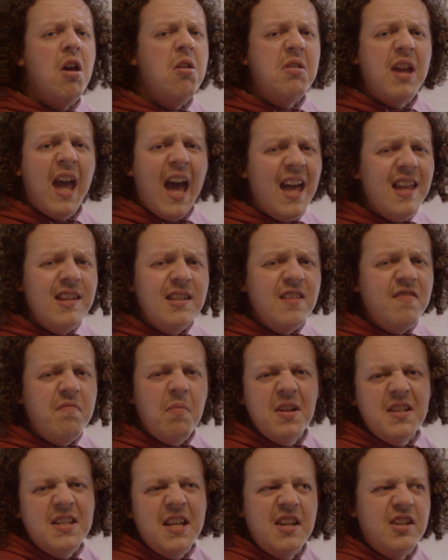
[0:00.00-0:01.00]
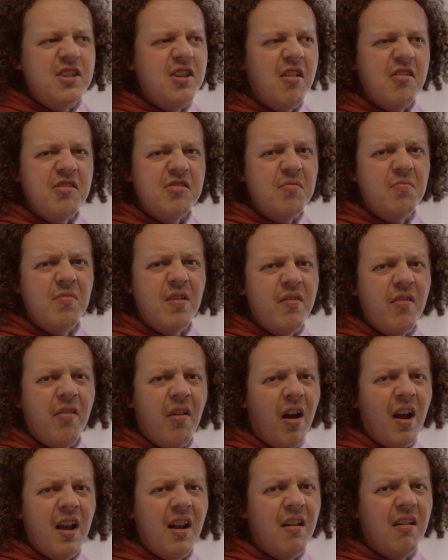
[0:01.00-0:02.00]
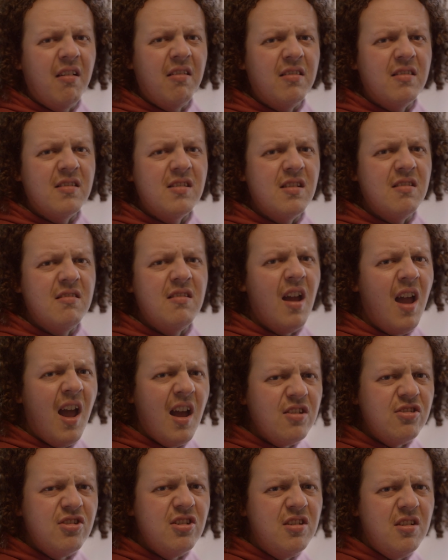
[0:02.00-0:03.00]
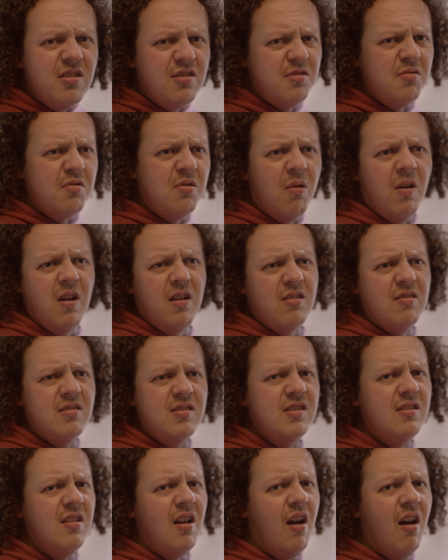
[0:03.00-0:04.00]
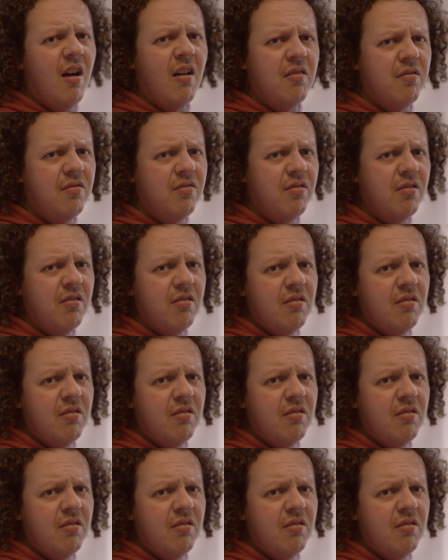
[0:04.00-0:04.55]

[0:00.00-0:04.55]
who cares if my t-shirt's from River Island? They actually do some quite good stuff.